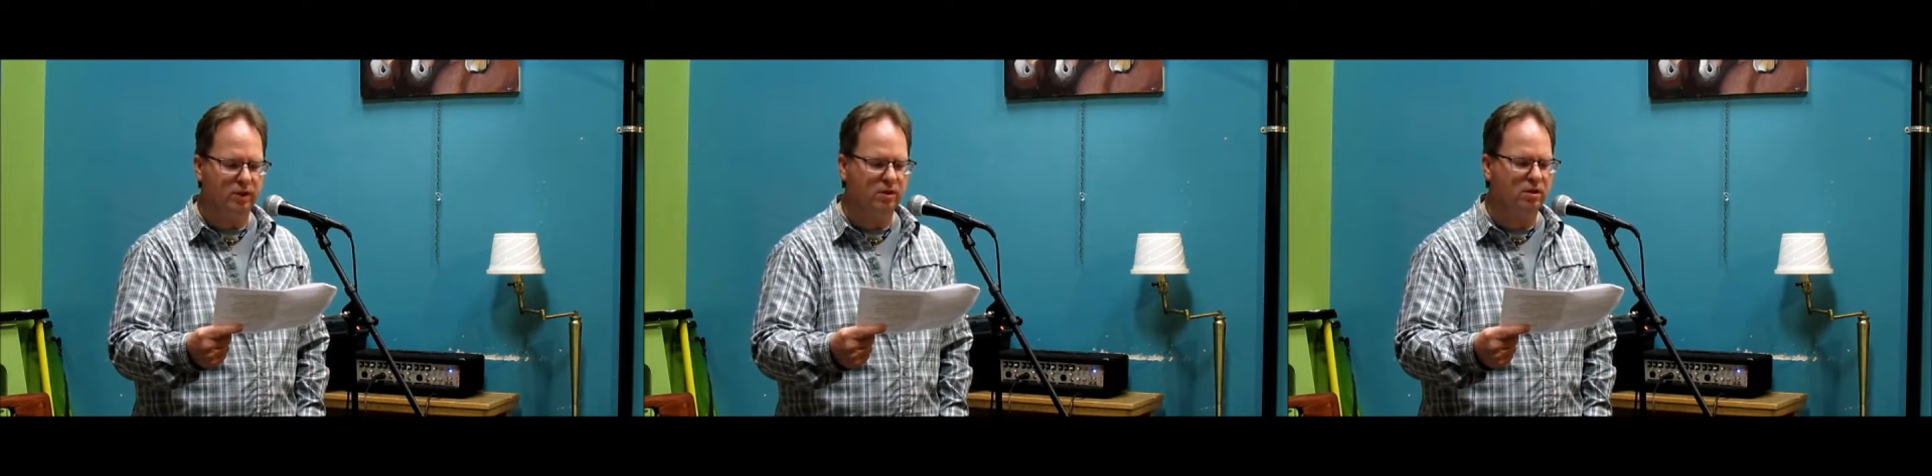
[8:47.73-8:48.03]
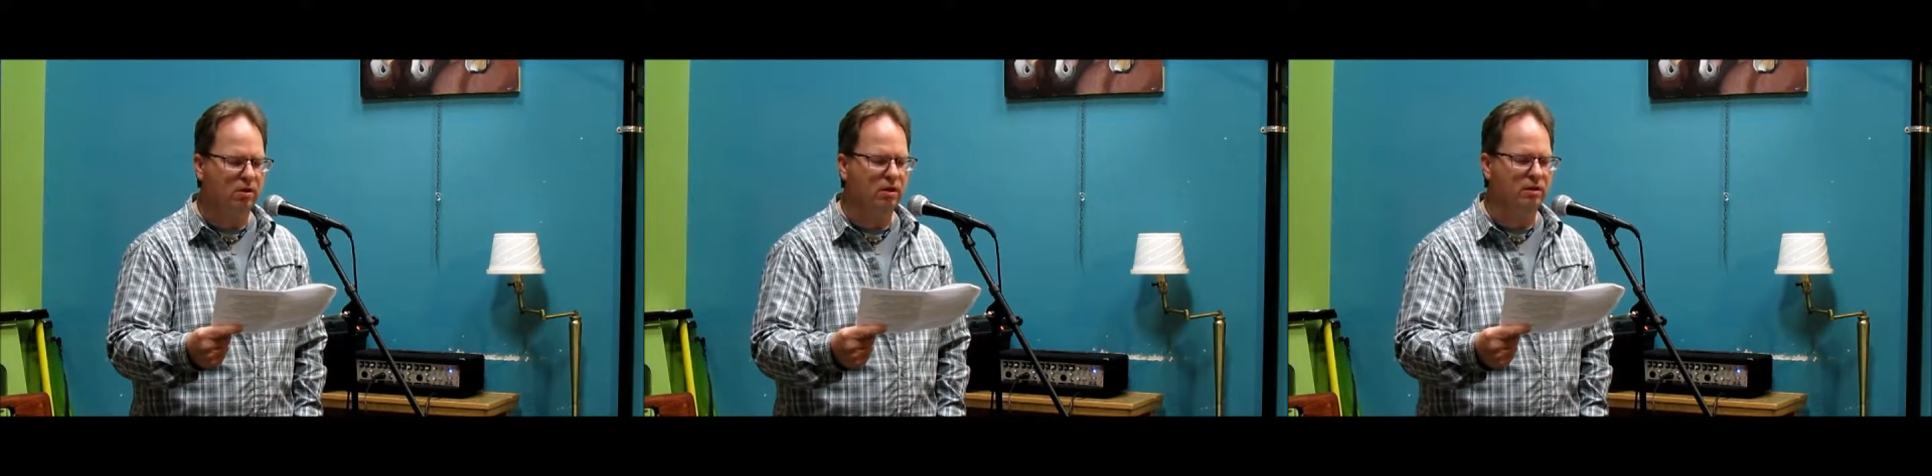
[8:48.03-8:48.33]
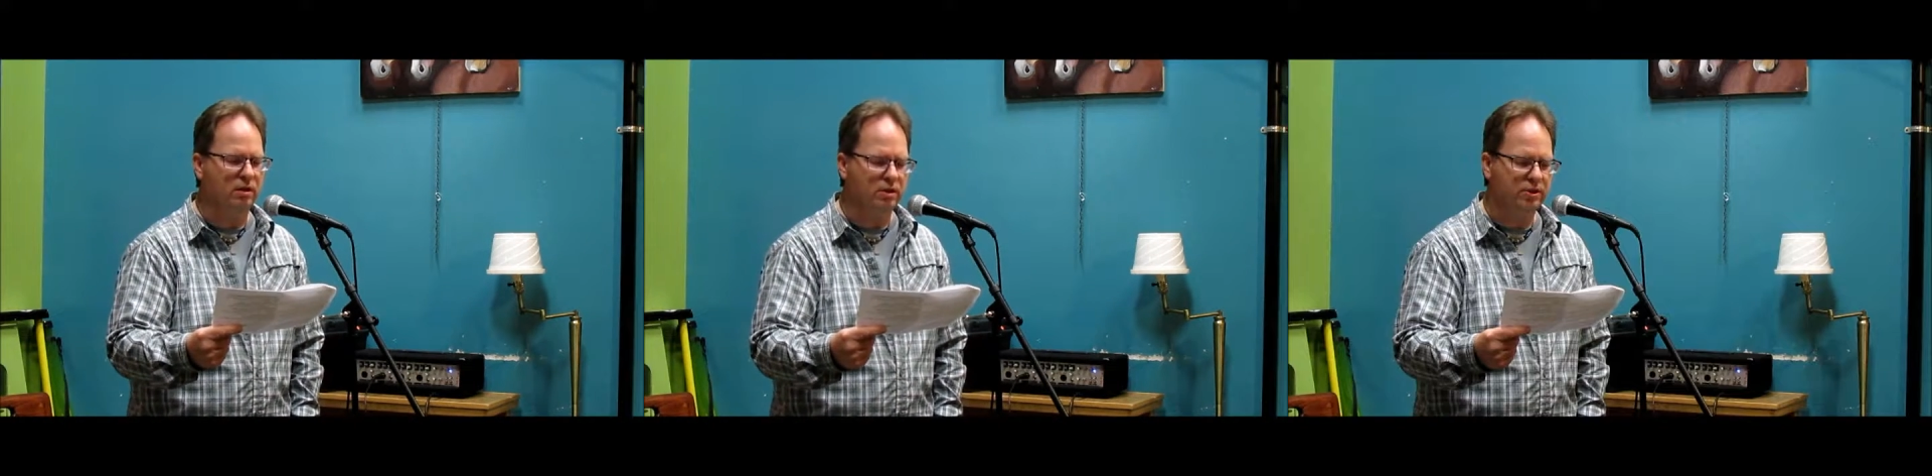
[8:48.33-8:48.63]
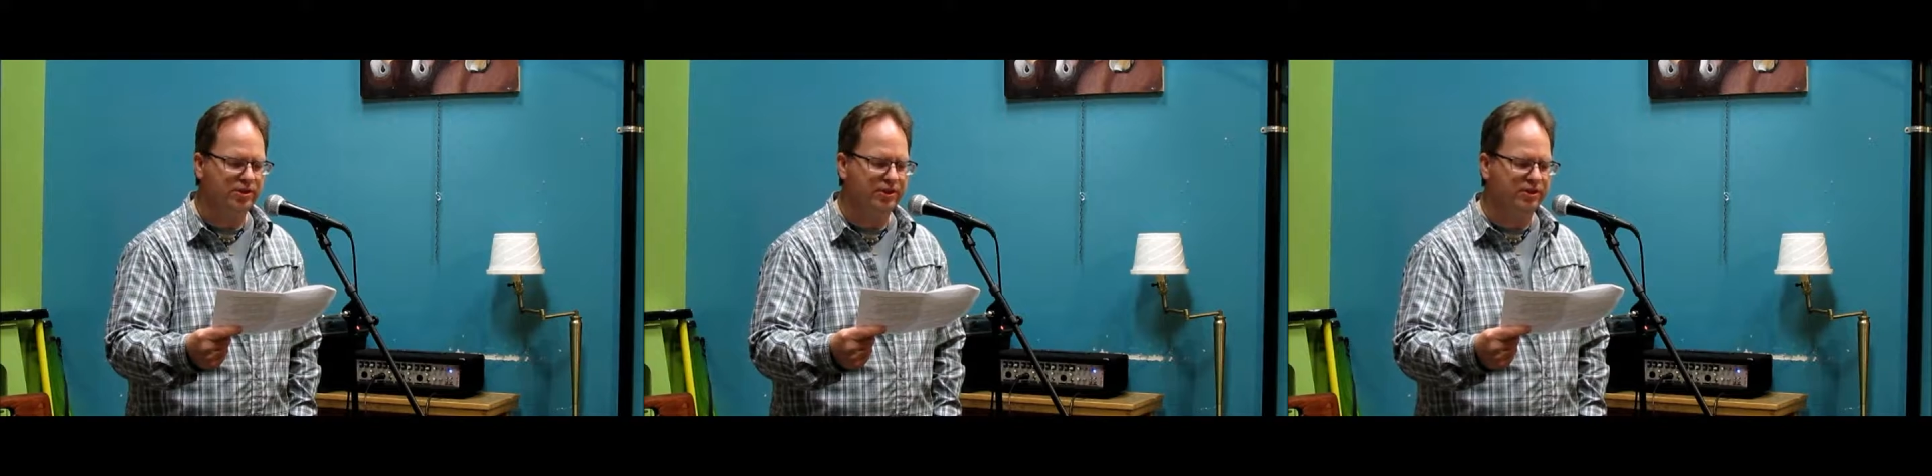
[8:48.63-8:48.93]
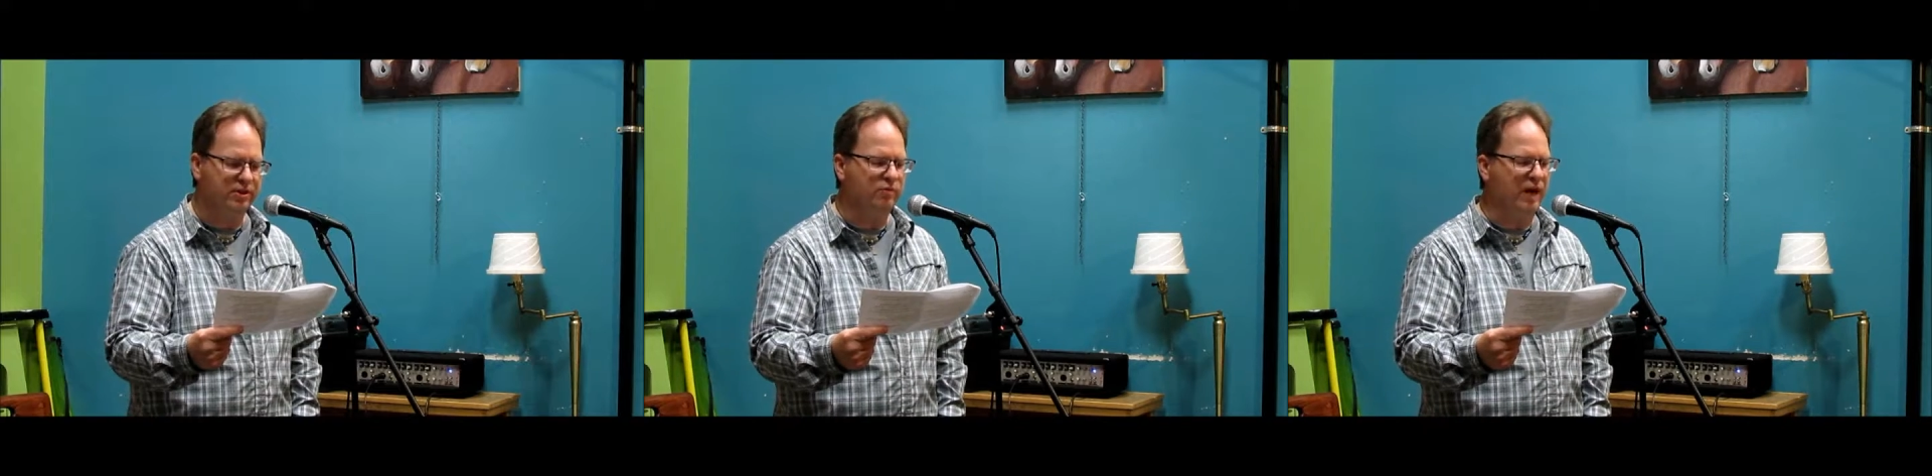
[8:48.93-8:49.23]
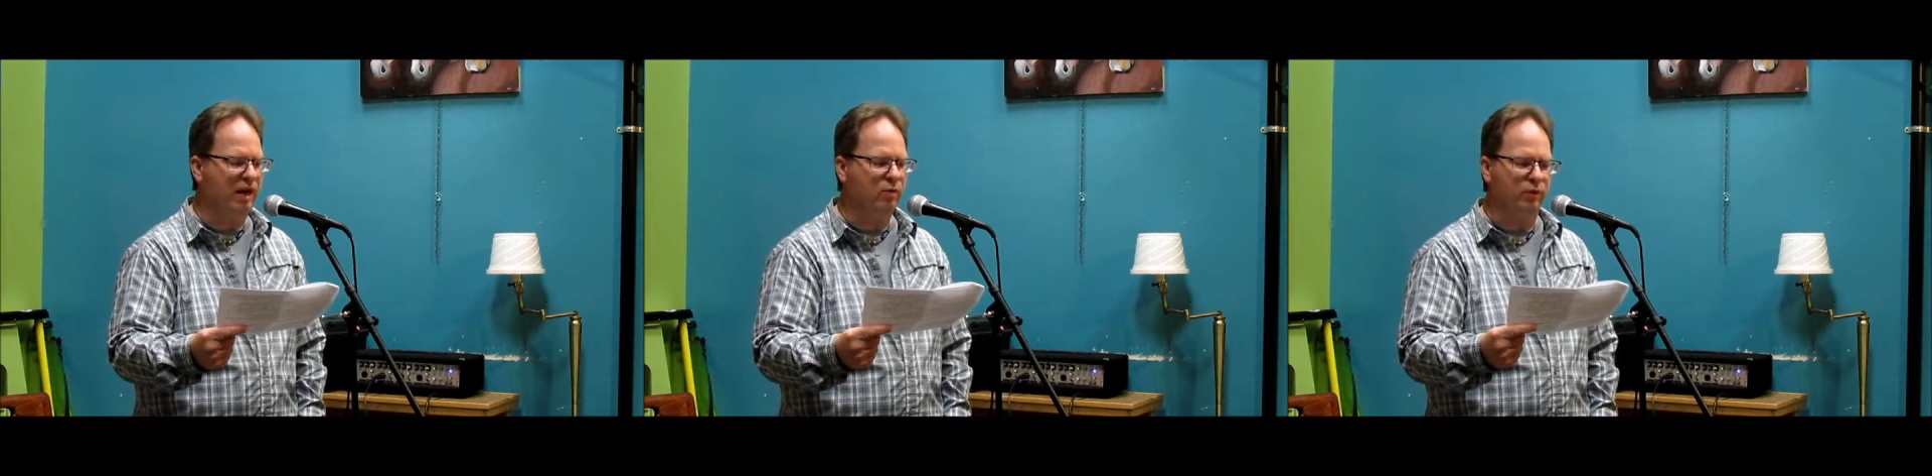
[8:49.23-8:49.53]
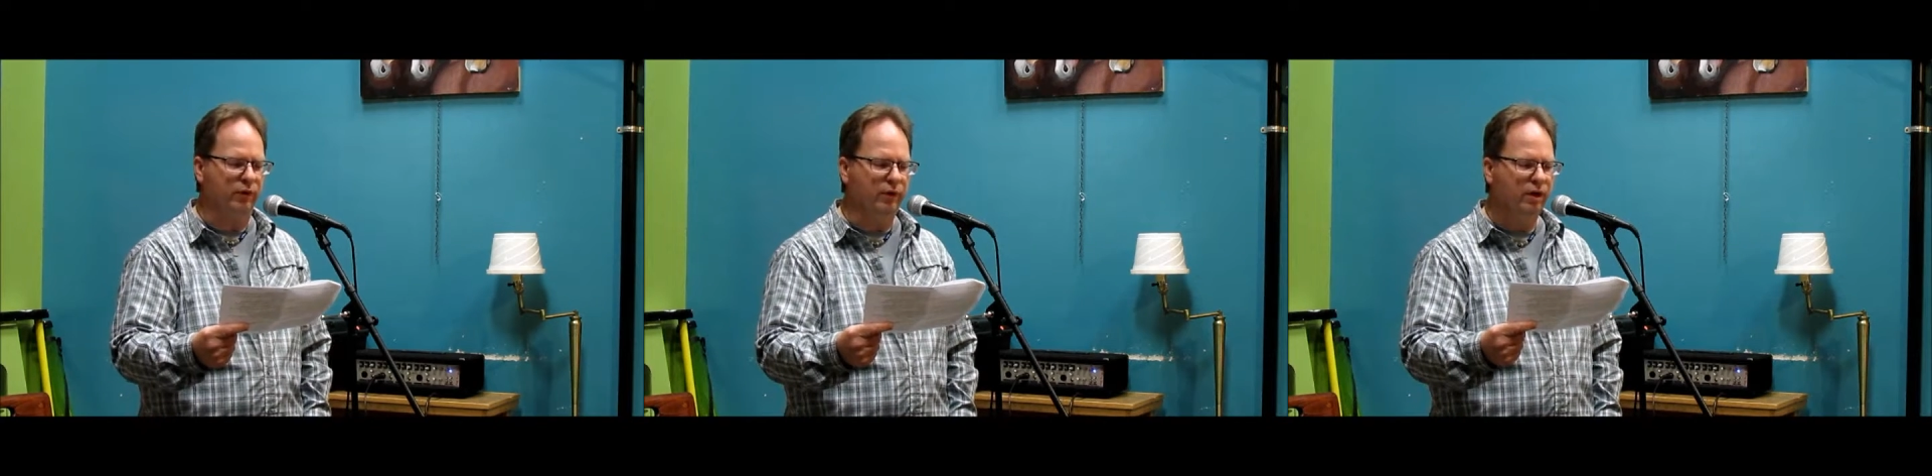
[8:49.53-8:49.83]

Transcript: a darkness that devoured